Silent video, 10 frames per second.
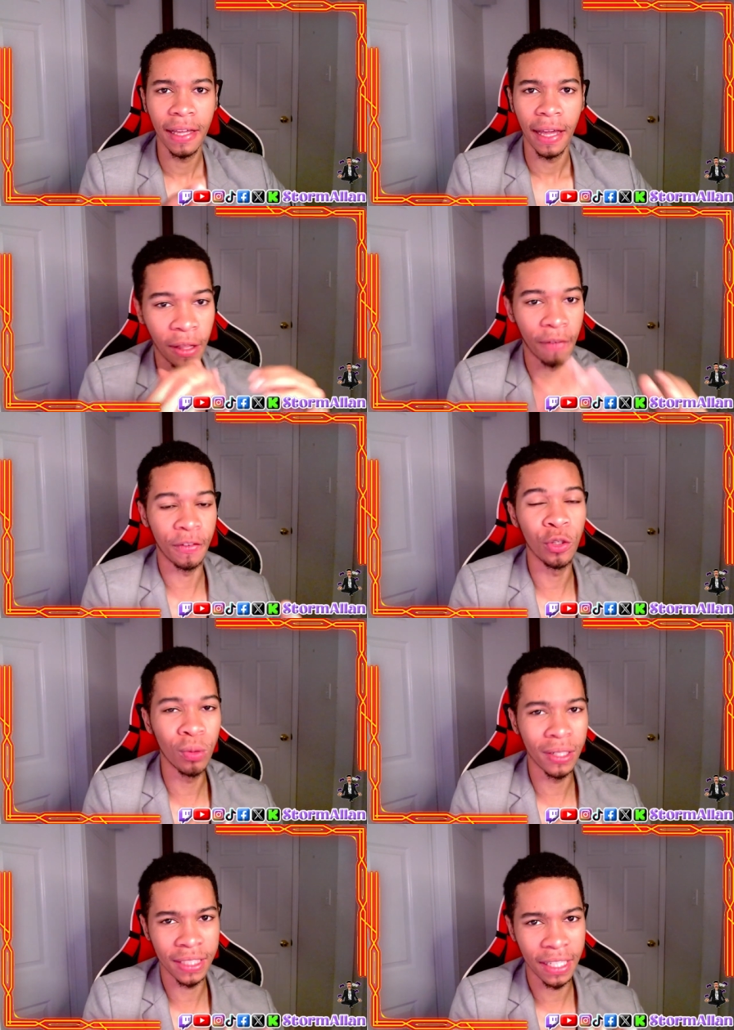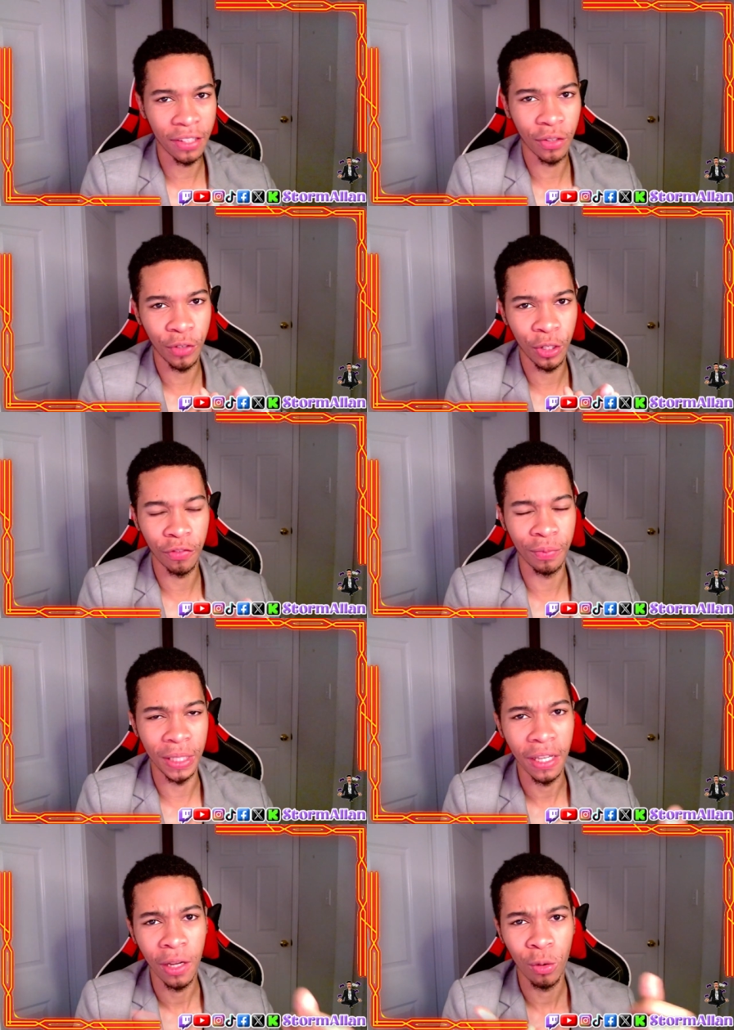And if you do want to see another video of
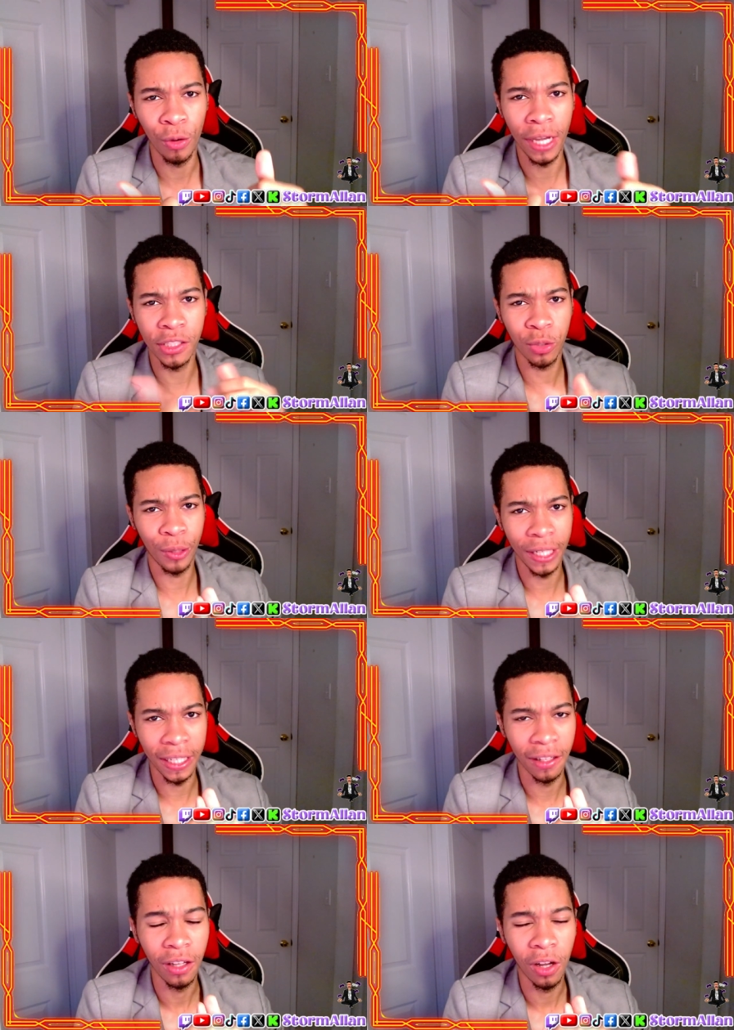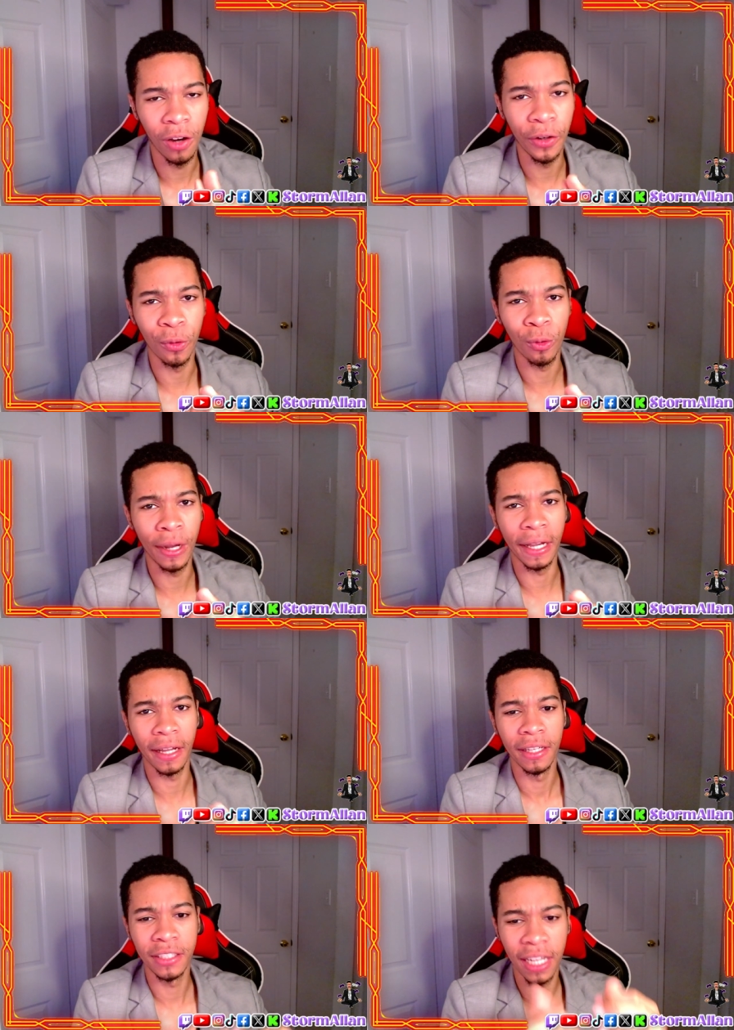me rage quitting on rank,
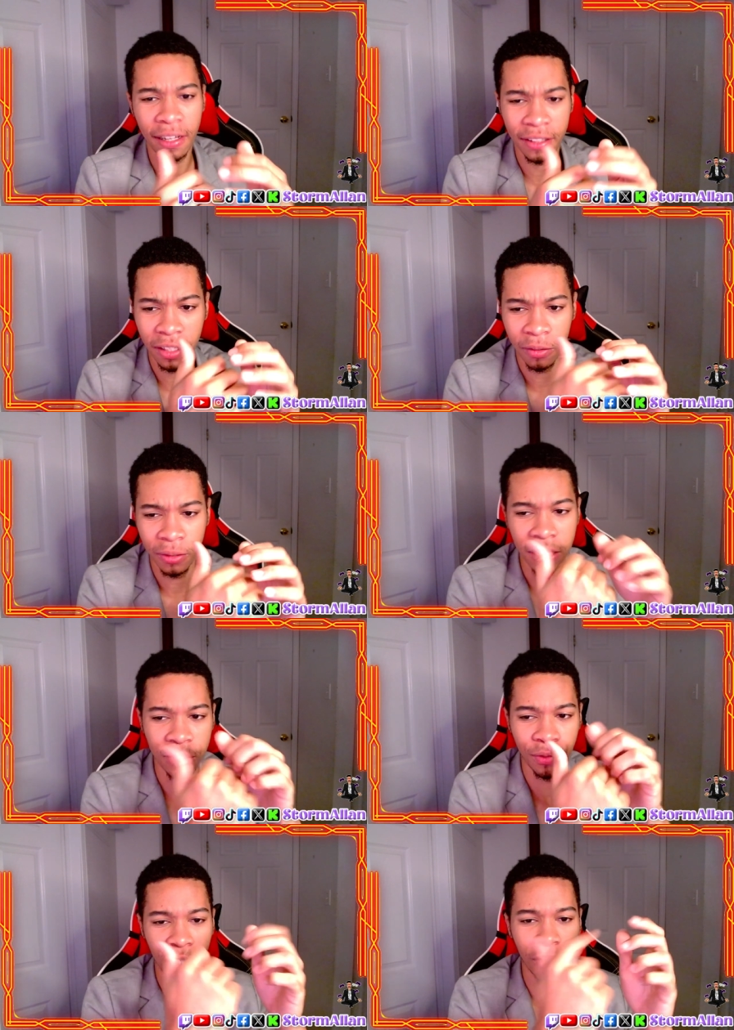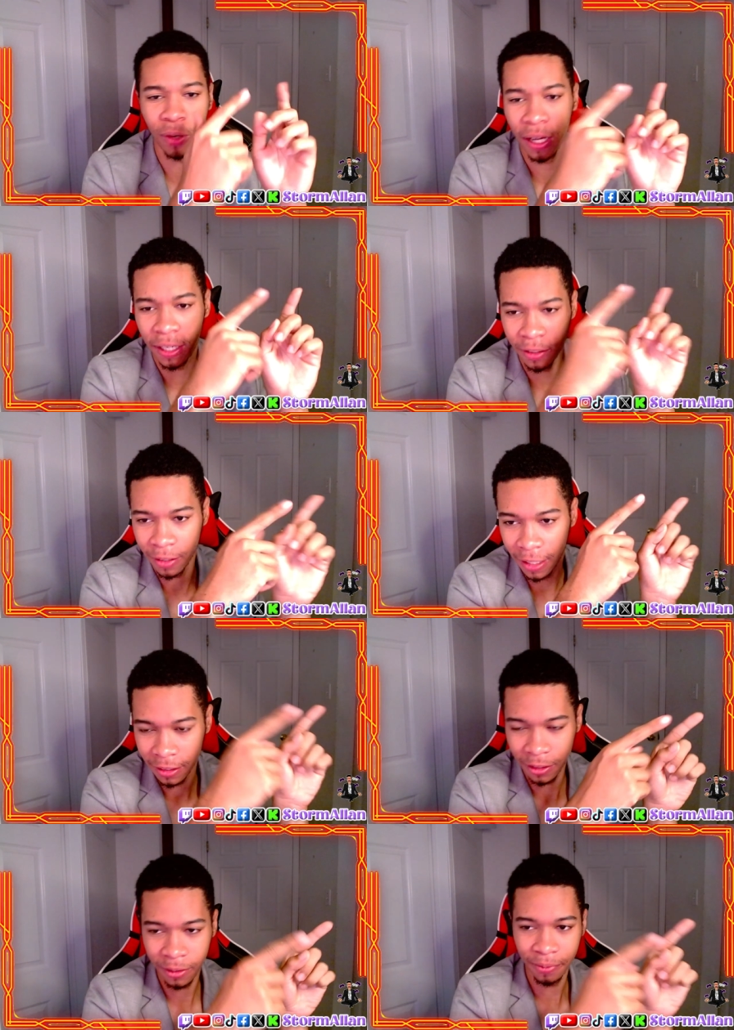check out this video right here,
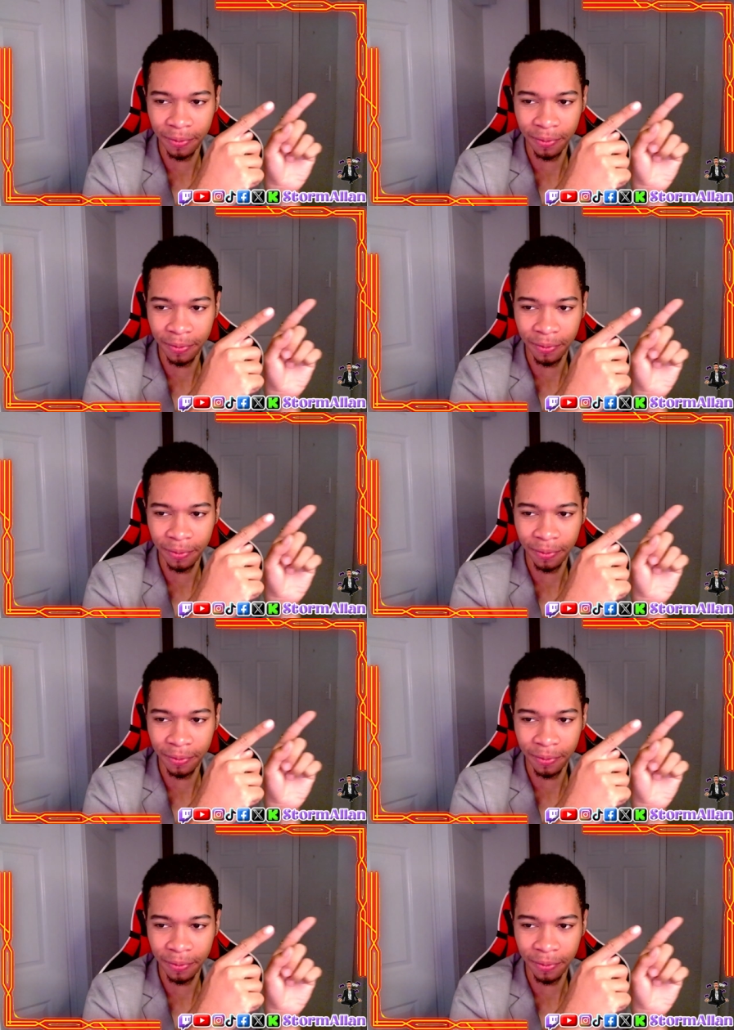guys.